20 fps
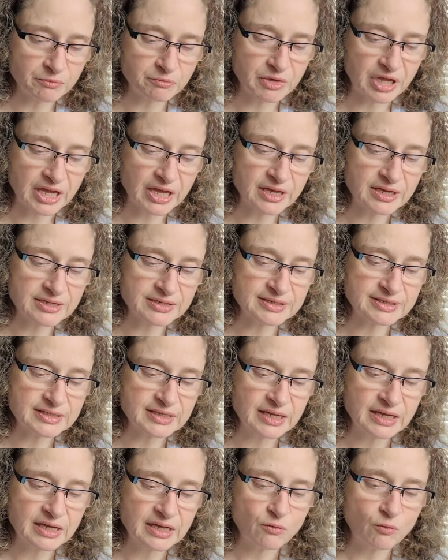because
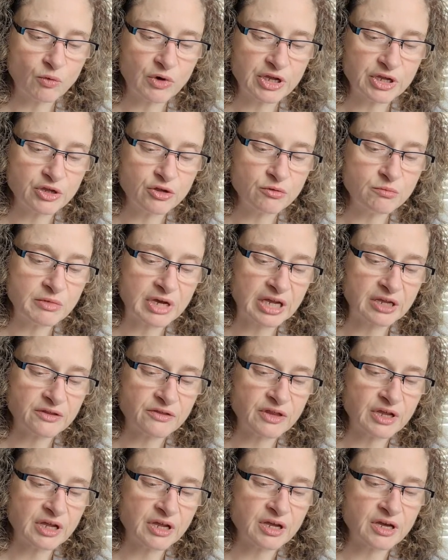what you might
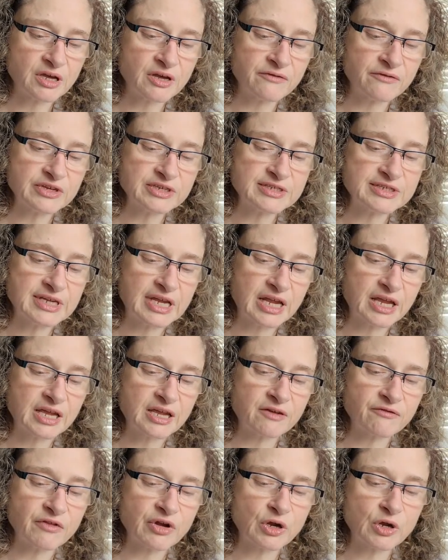think of as taking
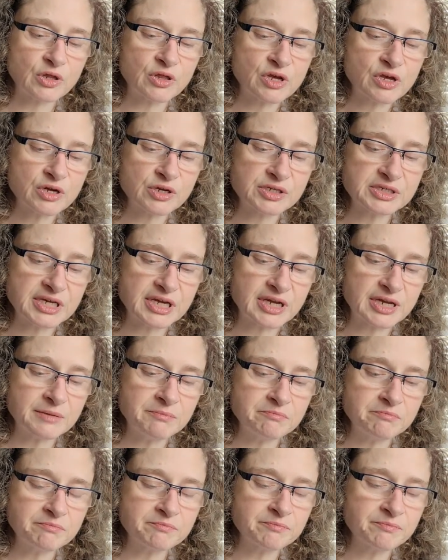a very long
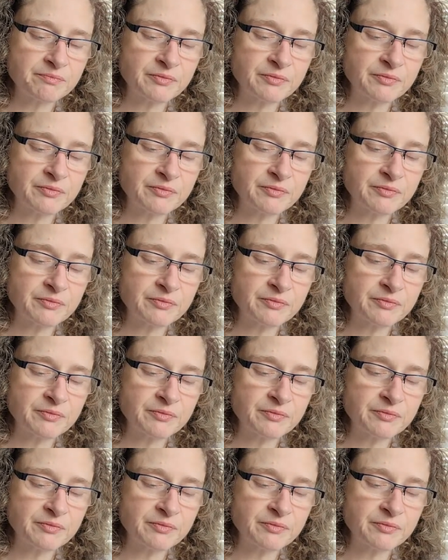time,